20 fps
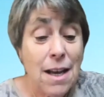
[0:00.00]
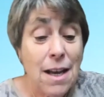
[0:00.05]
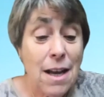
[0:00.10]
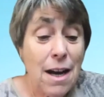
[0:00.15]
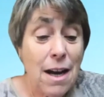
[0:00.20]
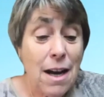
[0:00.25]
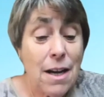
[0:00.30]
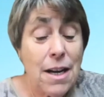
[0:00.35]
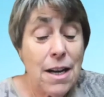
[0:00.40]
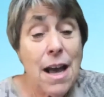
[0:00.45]

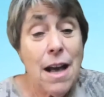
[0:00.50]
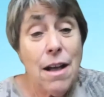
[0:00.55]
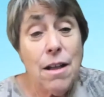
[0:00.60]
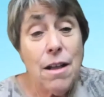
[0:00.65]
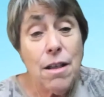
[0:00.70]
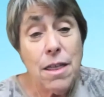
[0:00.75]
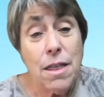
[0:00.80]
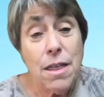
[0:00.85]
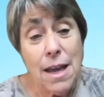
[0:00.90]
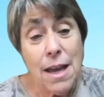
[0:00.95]
on
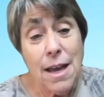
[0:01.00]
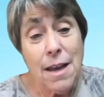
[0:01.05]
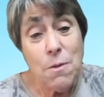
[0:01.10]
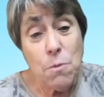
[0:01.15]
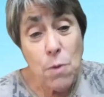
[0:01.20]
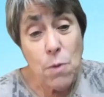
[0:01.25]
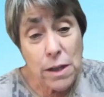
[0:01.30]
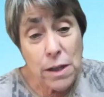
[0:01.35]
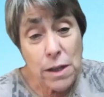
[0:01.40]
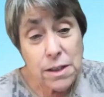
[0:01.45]
health and
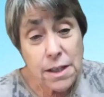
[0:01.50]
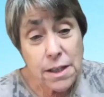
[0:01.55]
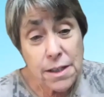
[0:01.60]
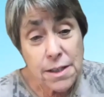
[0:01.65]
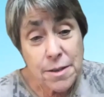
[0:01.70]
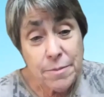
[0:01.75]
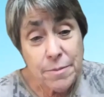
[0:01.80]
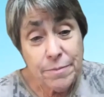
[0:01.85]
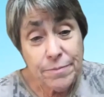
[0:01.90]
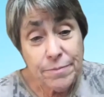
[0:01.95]

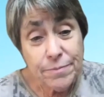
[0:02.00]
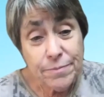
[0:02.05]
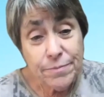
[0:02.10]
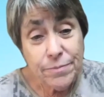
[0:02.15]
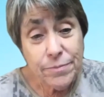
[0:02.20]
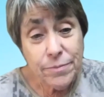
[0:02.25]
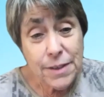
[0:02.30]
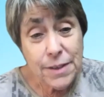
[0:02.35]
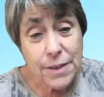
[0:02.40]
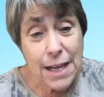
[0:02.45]
wellness.
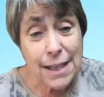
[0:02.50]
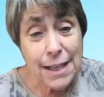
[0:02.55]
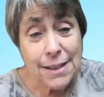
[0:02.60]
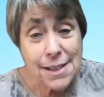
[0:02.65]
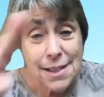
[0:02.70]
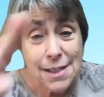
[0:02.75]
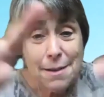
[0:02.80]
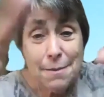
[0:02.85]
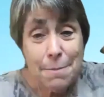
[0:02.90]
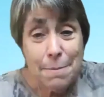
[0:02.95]
That's
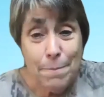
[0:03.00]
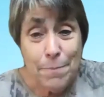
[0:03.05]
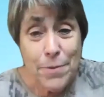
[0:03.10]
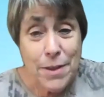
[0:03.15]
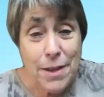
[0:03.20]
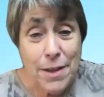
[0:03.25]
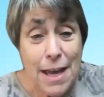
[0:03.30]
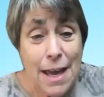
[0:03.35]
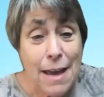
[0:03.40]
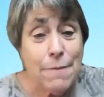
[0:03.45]
the
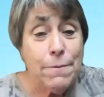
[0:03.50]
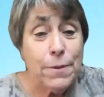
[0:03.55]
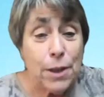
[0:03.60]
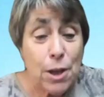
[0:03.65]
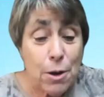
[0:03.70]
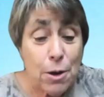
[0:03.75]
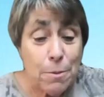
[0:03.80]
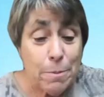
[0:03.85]
envelope.